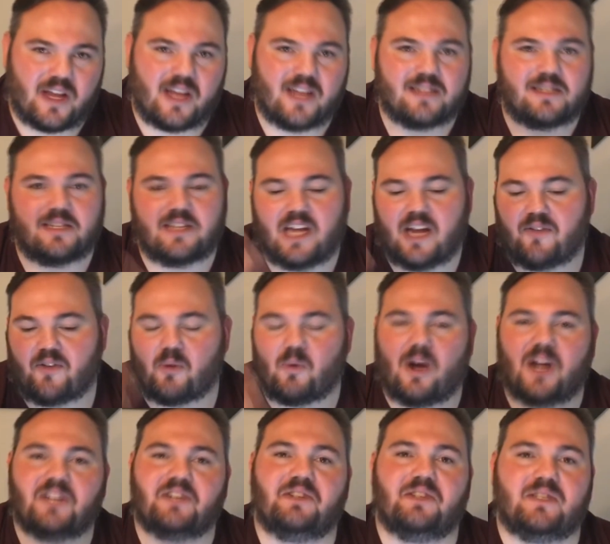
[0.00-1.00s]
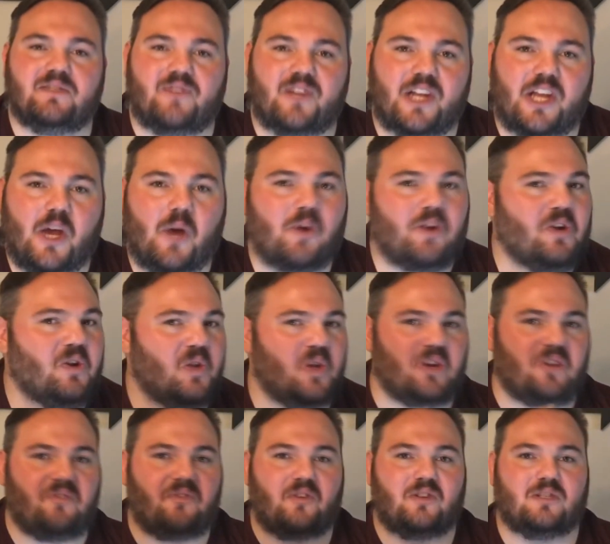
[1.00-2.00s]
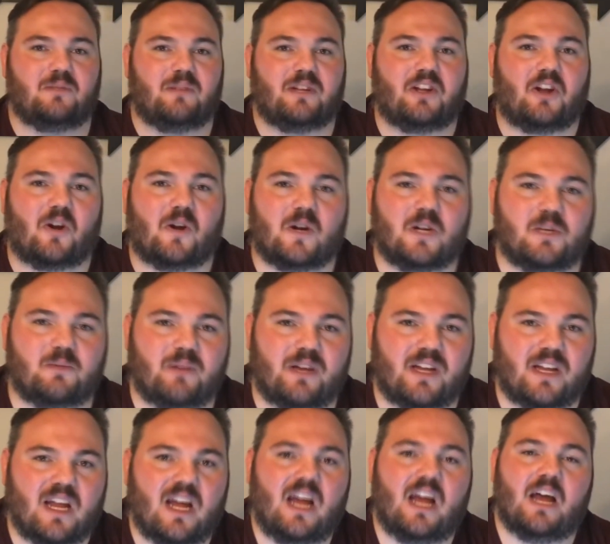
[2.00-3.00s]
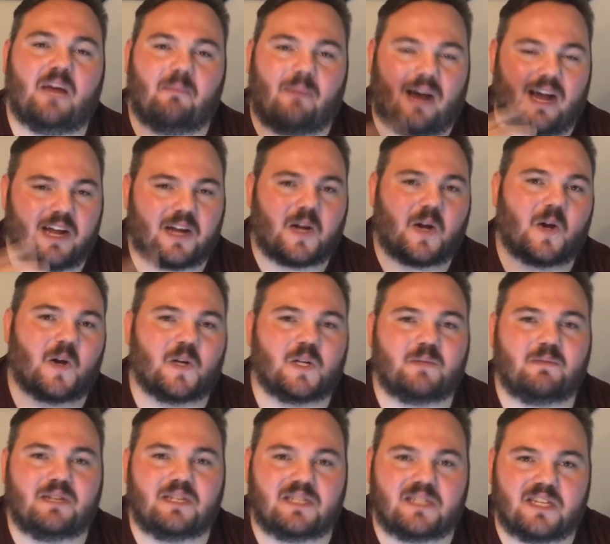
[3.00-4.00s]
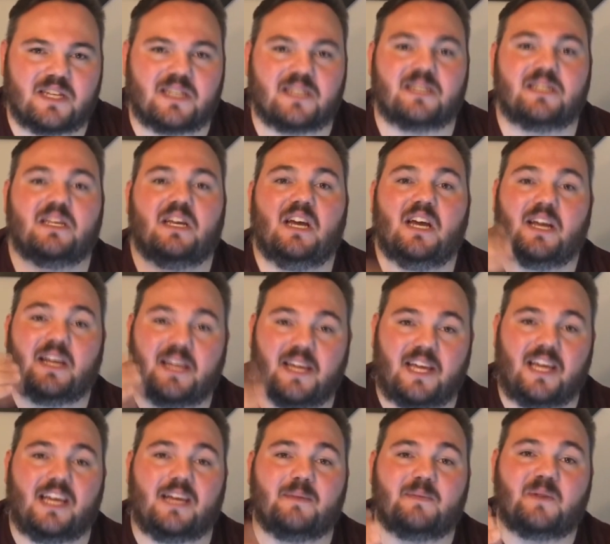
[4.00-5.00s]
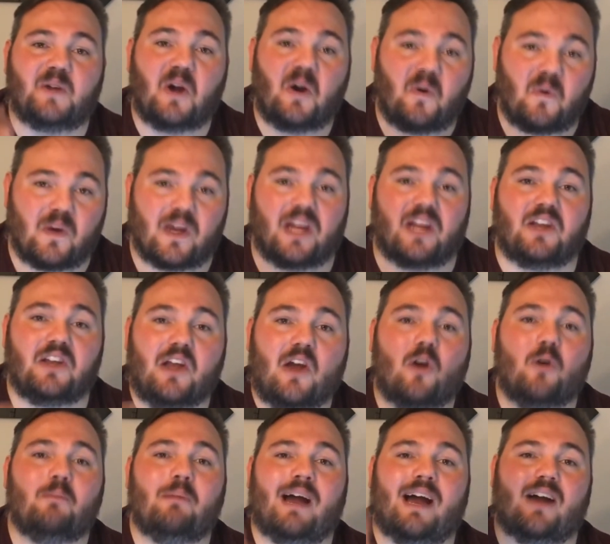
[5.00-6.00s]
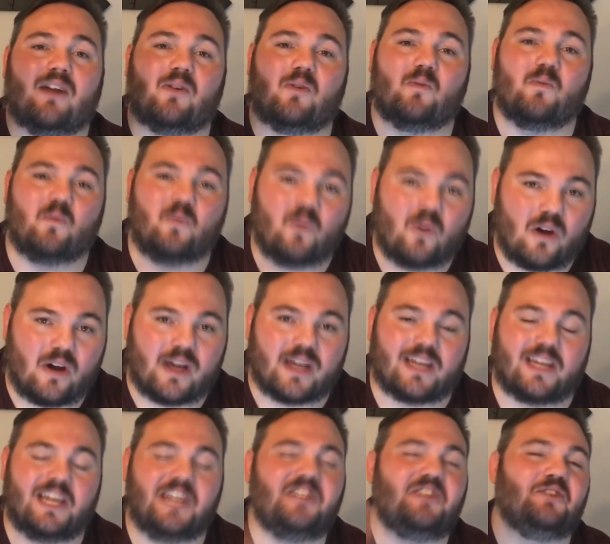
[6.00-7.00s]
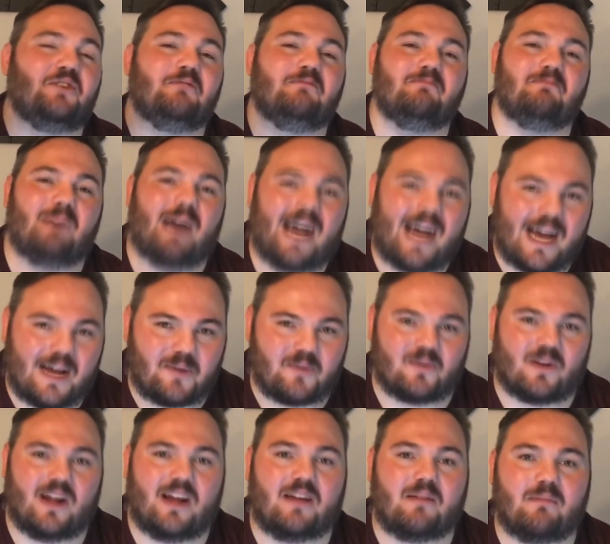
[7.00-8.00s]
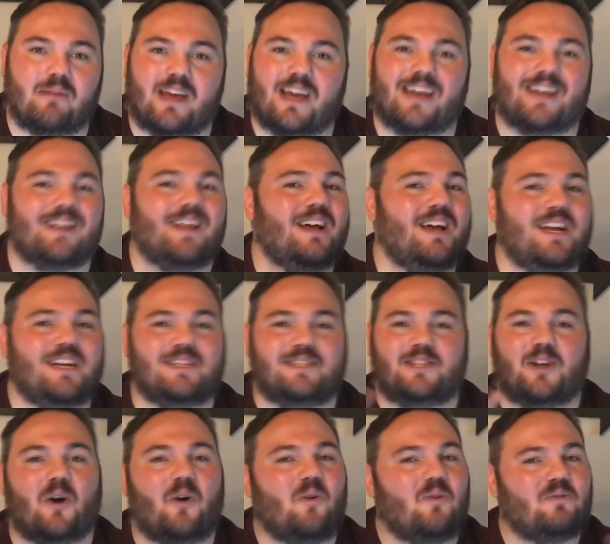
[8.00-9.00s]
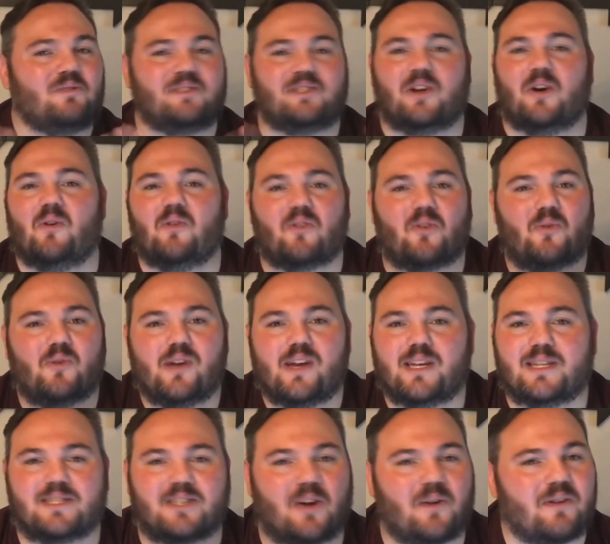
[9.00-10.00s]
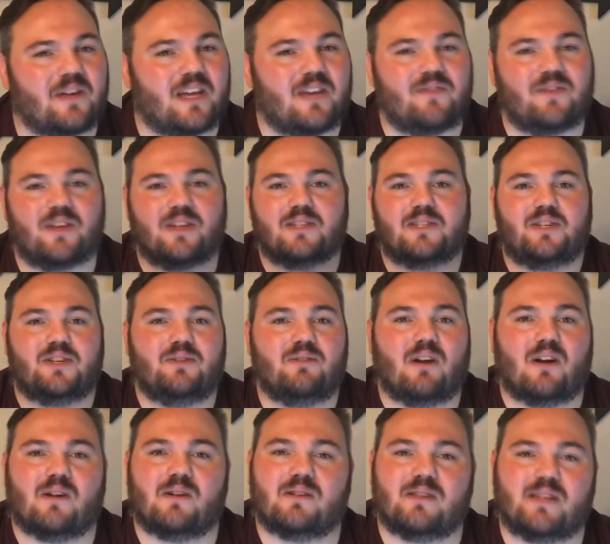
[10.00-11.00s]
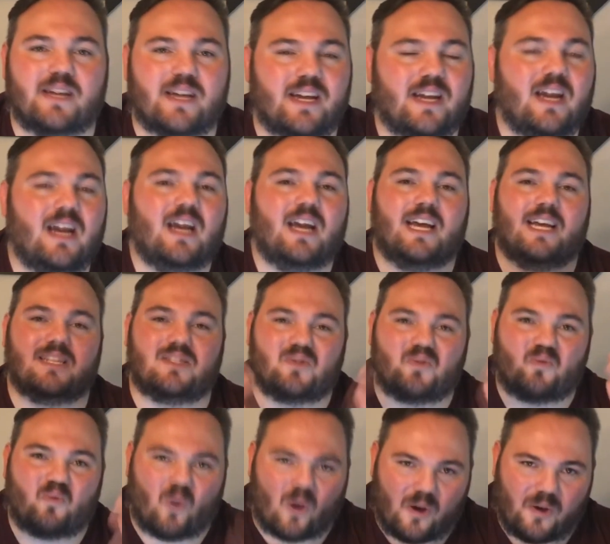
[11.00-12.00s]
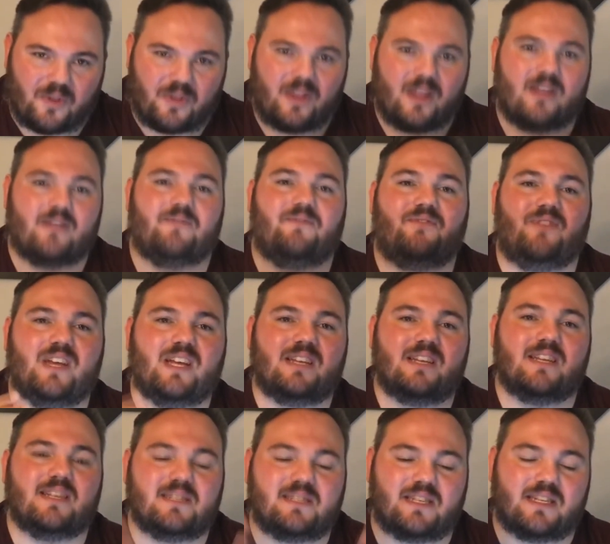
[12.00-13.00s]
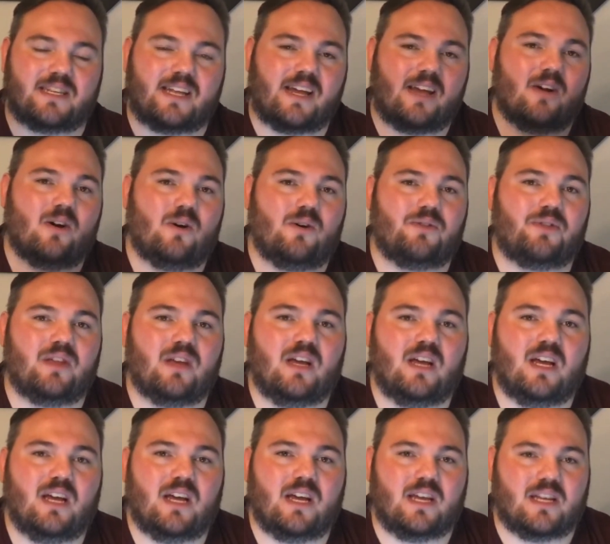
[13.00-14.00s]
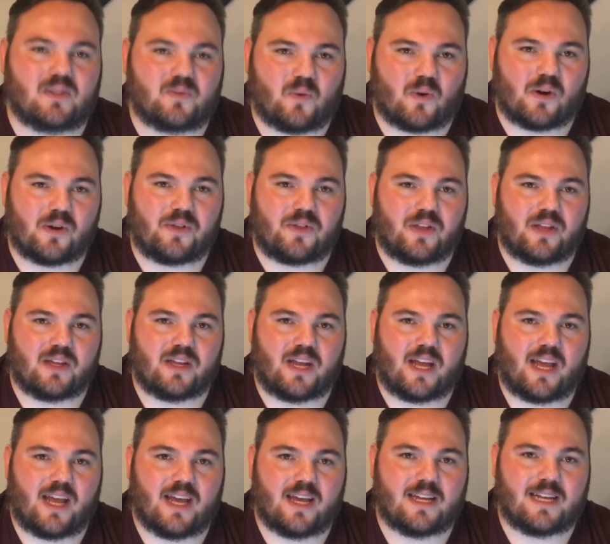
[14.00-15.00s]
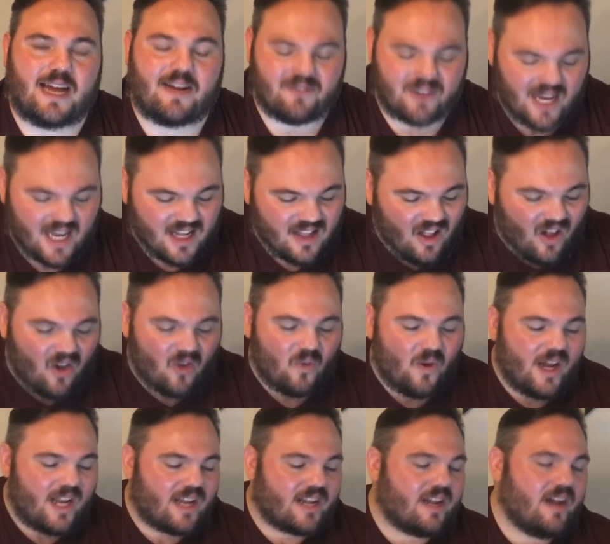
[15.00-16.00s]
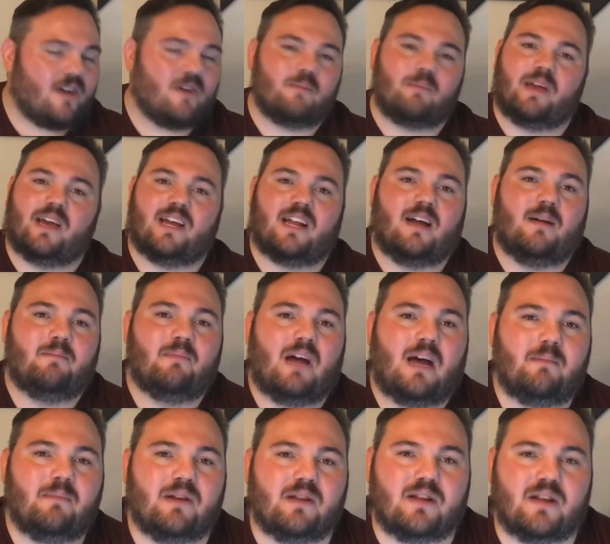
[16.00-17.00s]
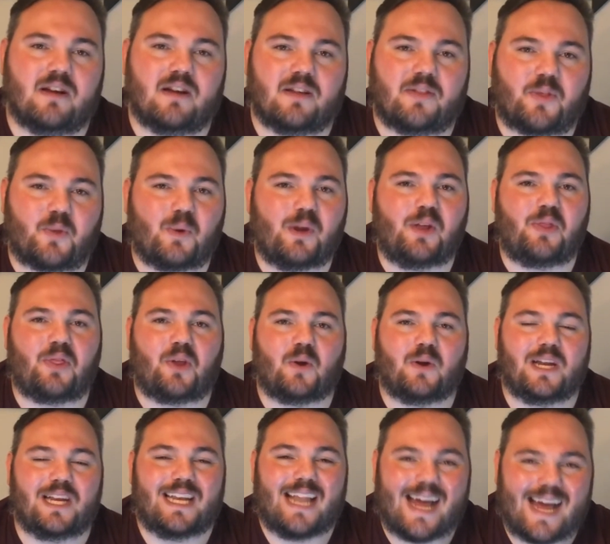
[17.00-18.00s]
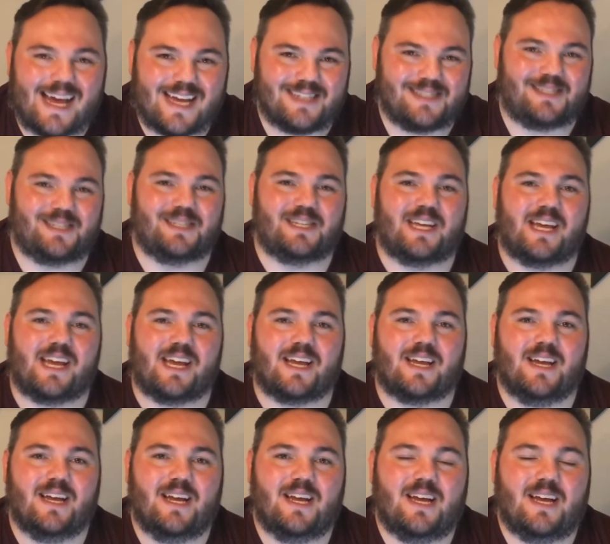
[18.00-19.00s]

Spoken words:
And today, if you're watching this video and you're looking for some encouragement, my encouragement is this: keep going no matter what. Get your mind right, man. Don't quit. Don't give in too early. It's worth it. Fitness and health is worth it. And I've got a long way to go, man. I'm at 339 today.